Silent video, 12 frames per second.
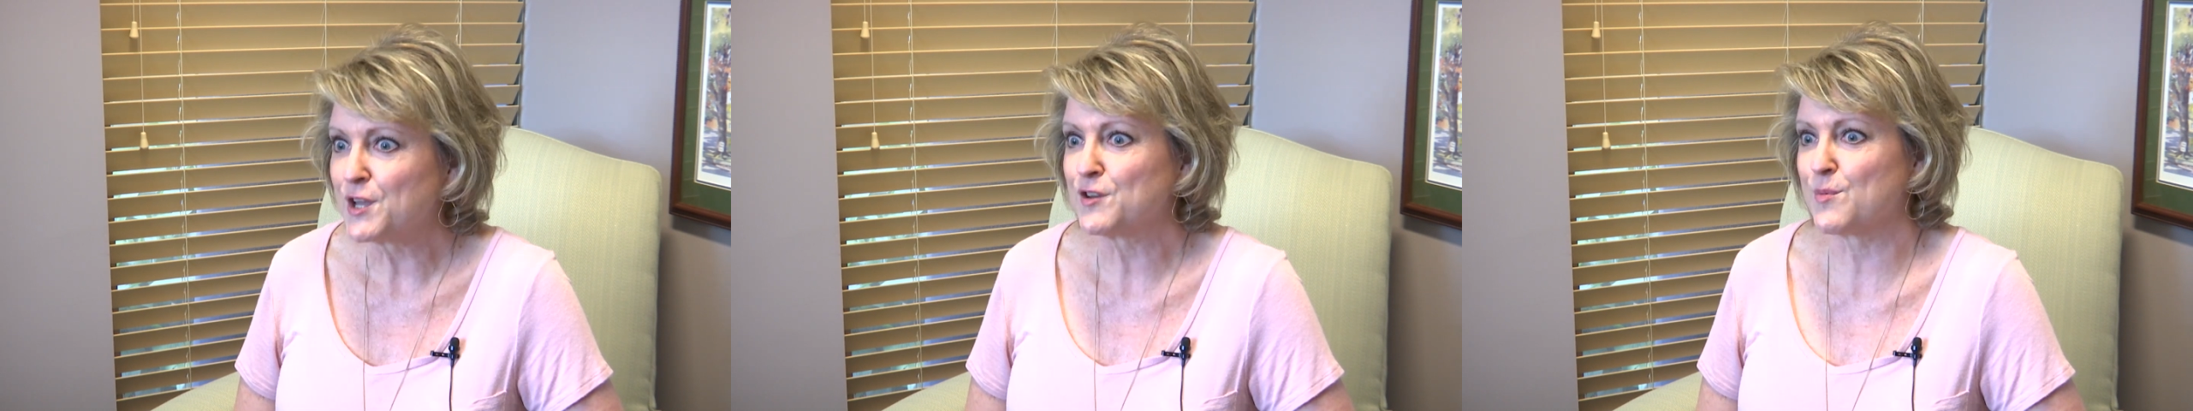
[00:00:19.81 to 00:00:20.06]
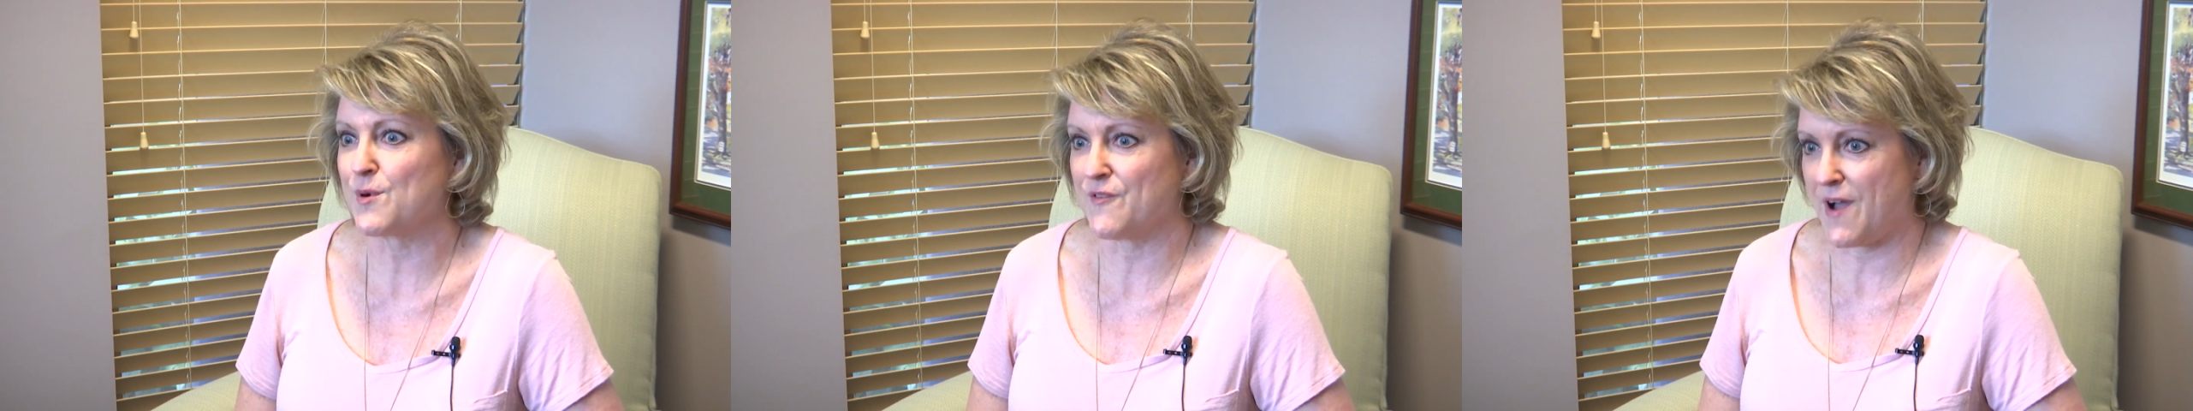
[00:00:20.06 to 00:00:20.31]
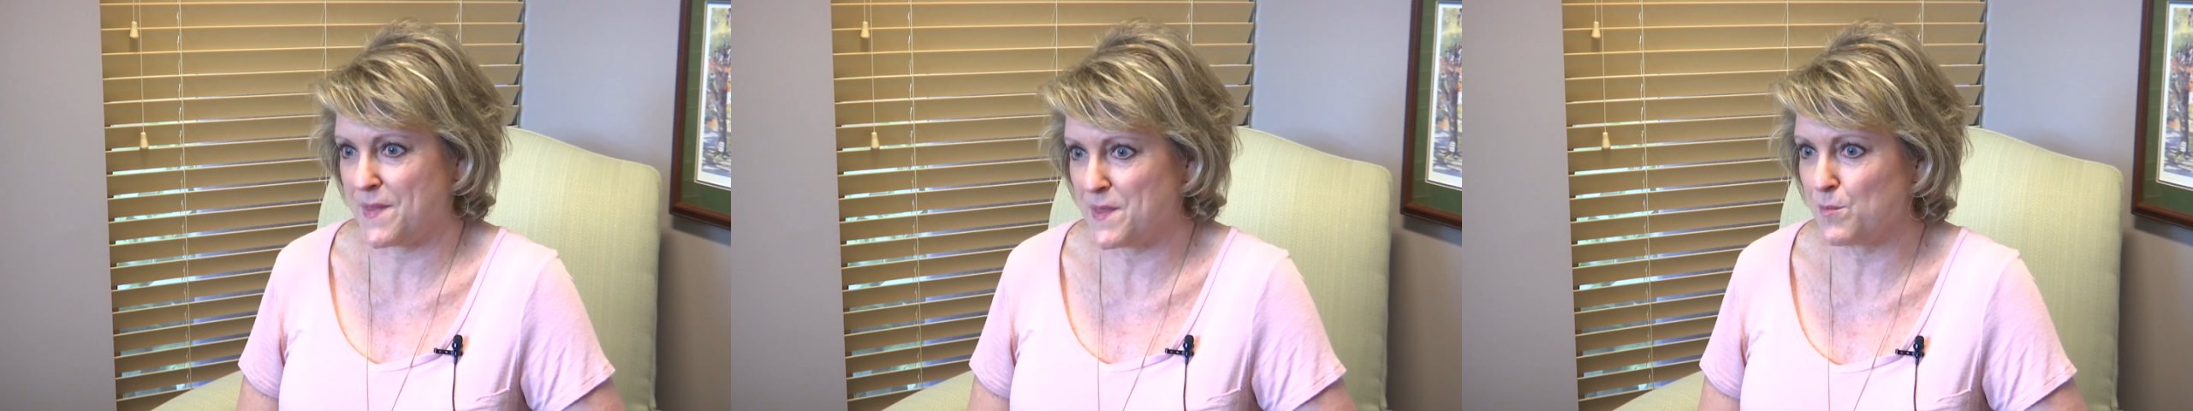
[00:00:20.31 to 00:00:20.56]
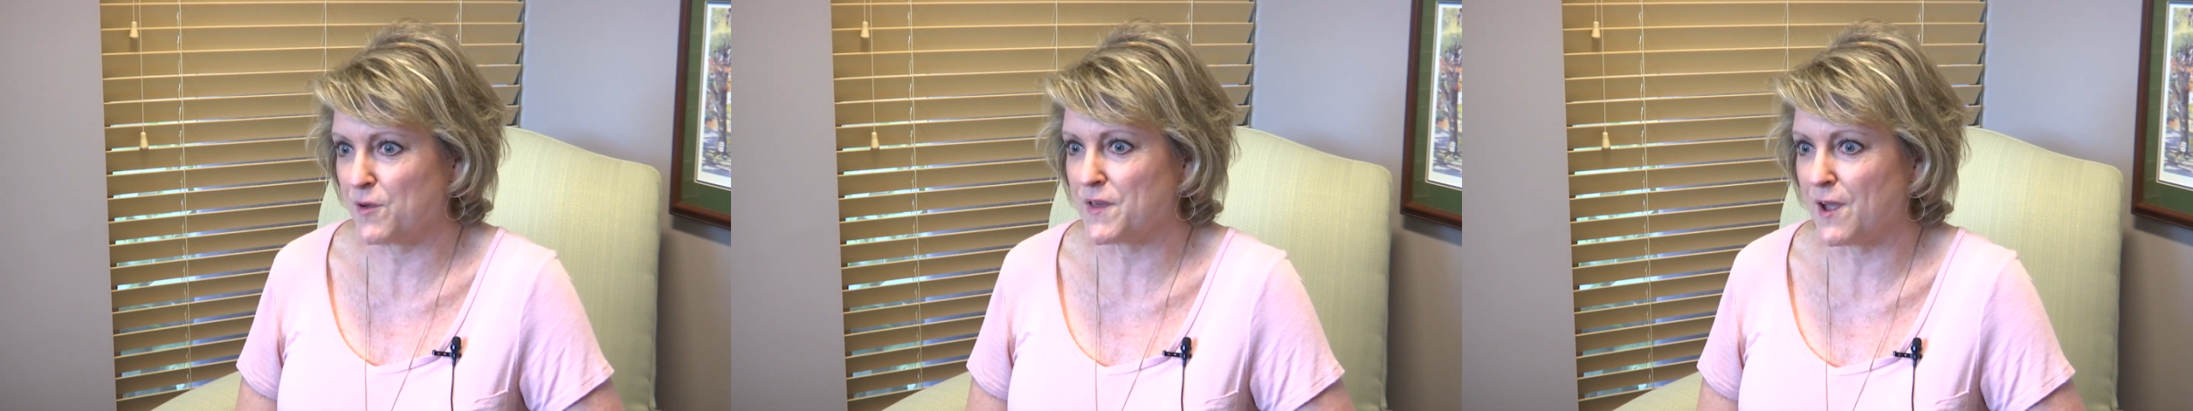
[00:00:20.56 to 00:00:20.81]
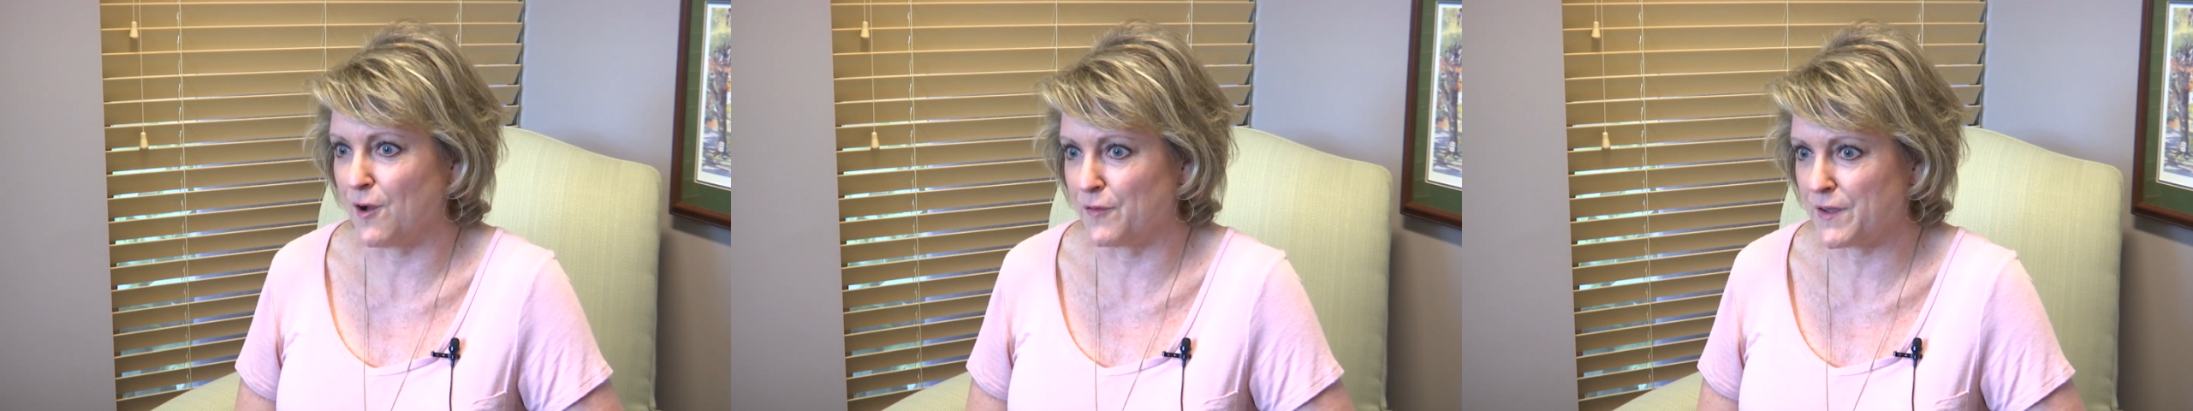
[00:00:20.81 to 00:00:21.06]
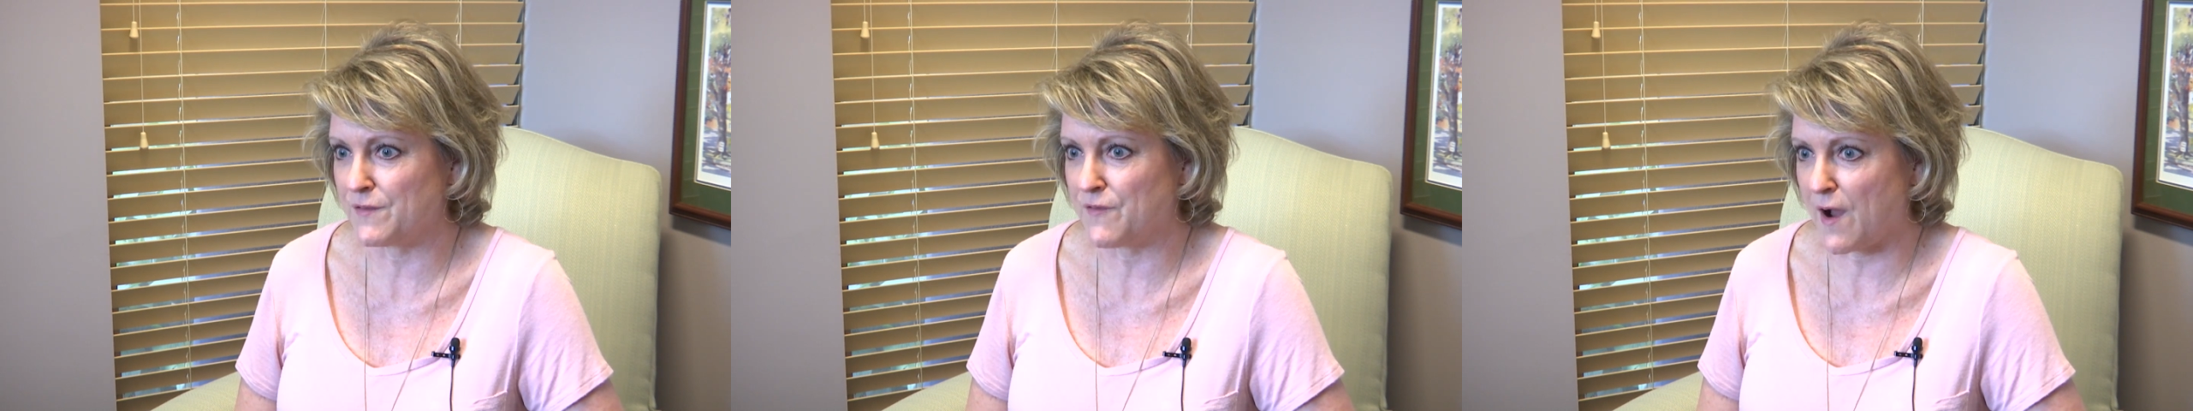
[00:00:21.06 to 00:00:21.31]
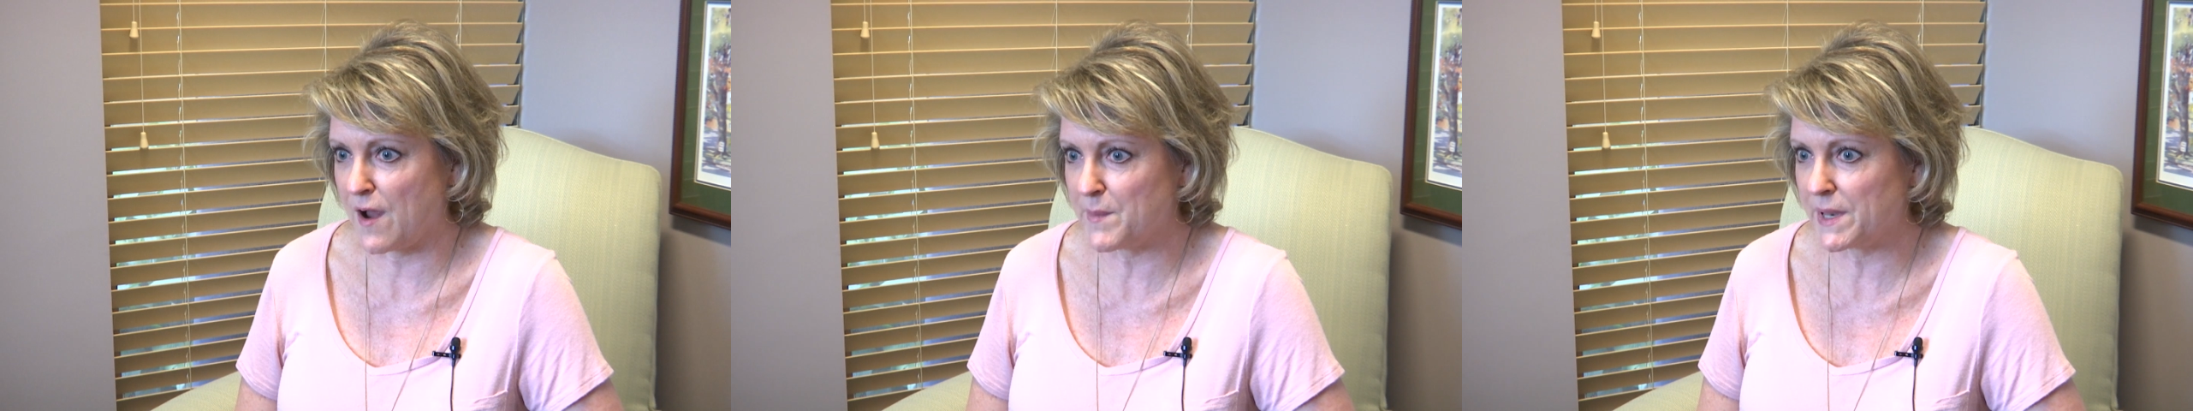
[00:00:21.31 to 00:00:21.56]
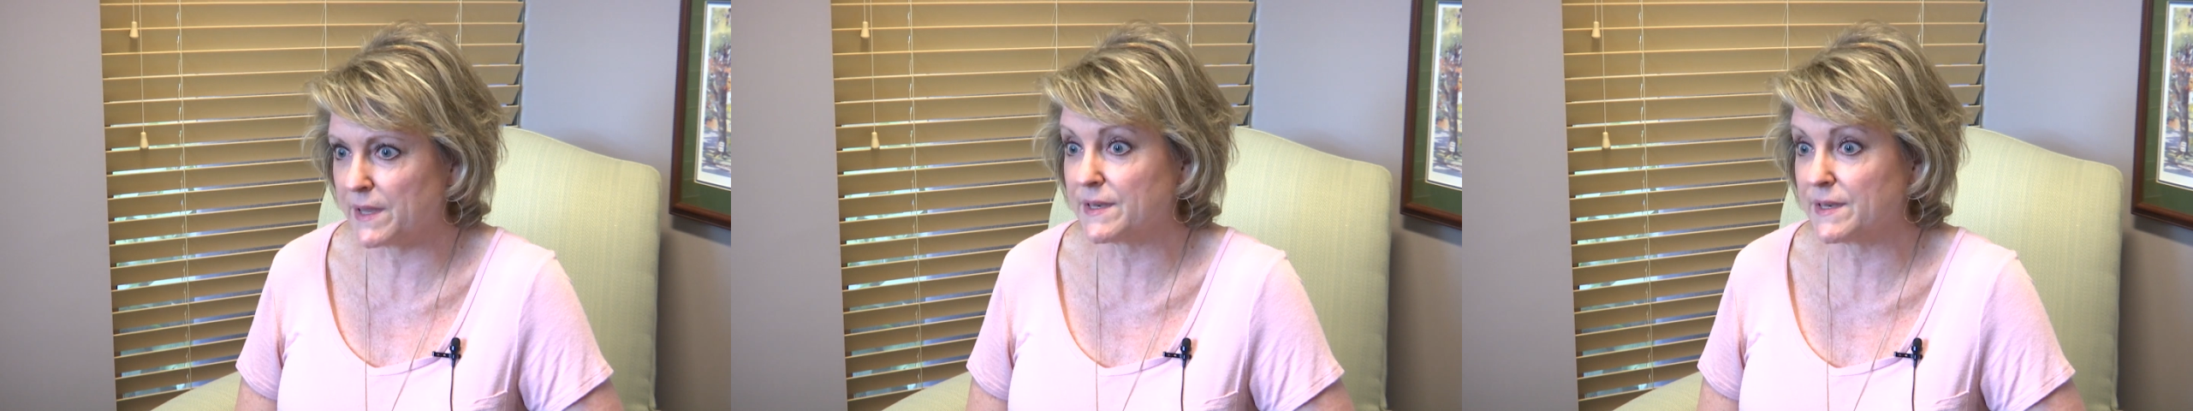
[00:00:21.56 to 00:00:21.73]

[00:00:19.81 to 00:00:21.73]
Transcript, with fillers: to provide them with a healthy environment,